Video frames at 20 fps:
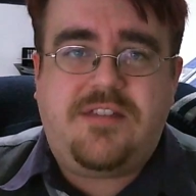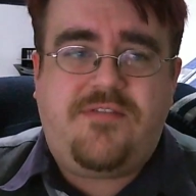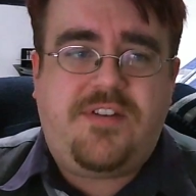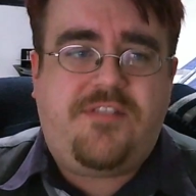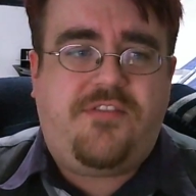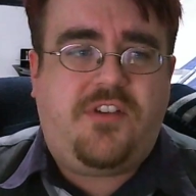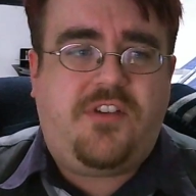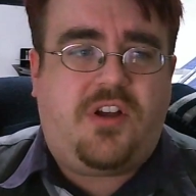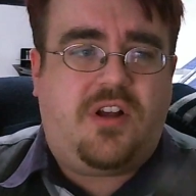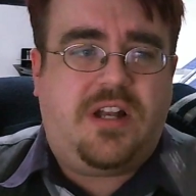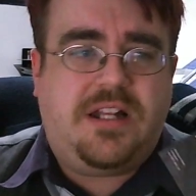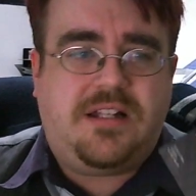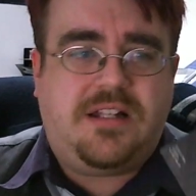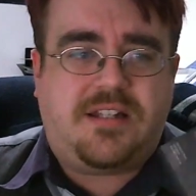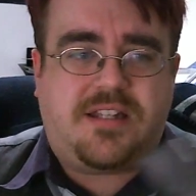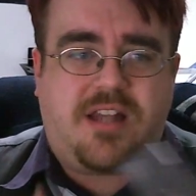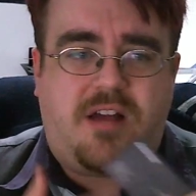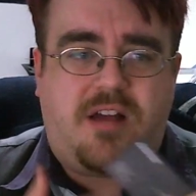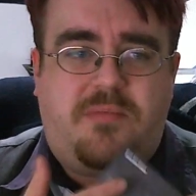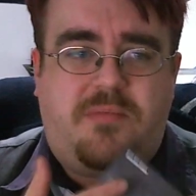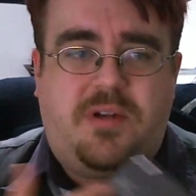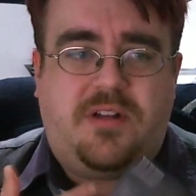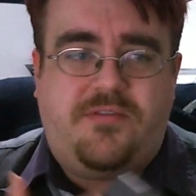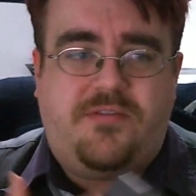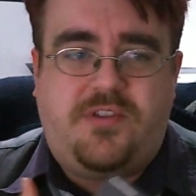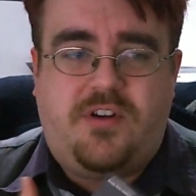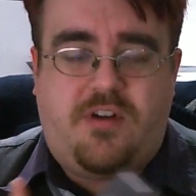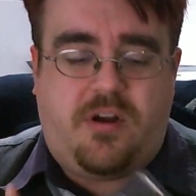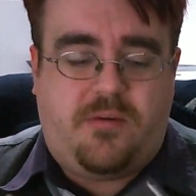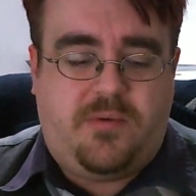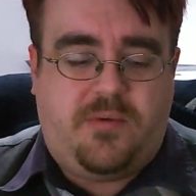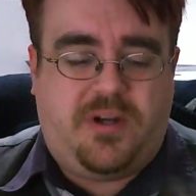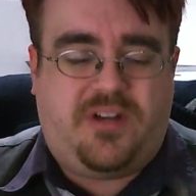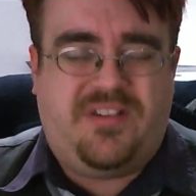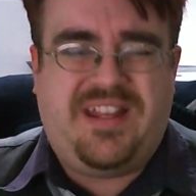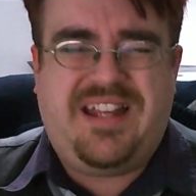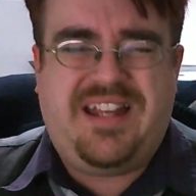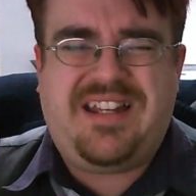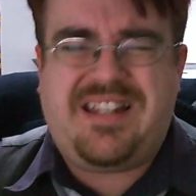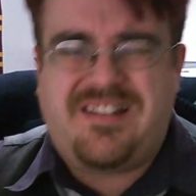Even if you've got a little sample of your artwork
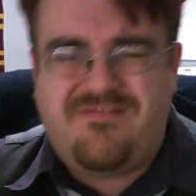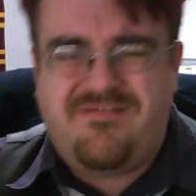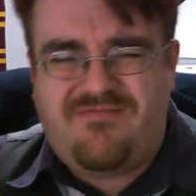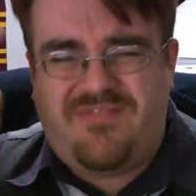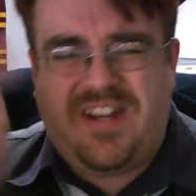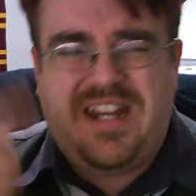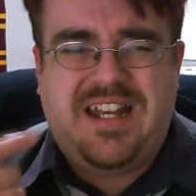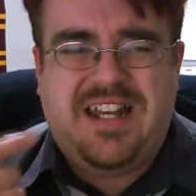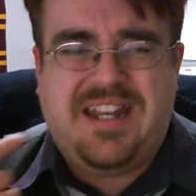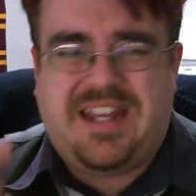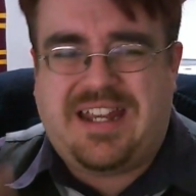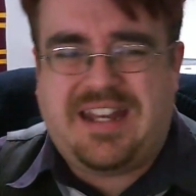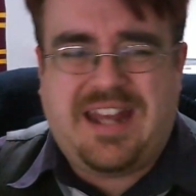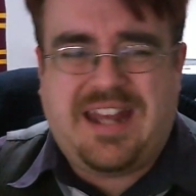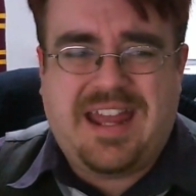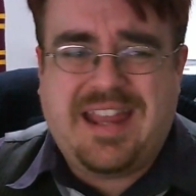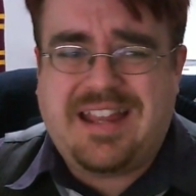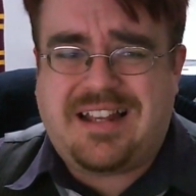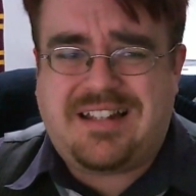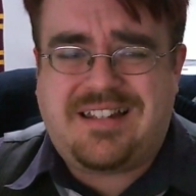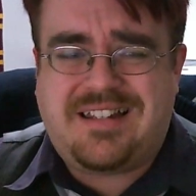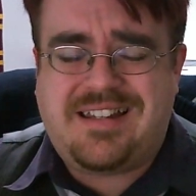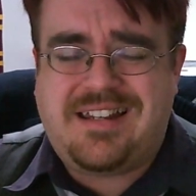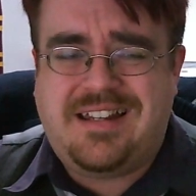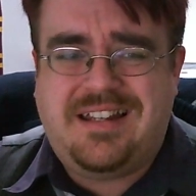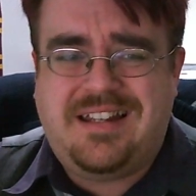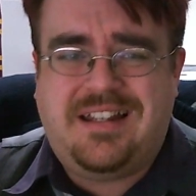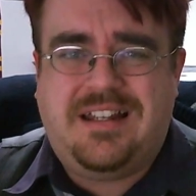on there, it doesn't really connect.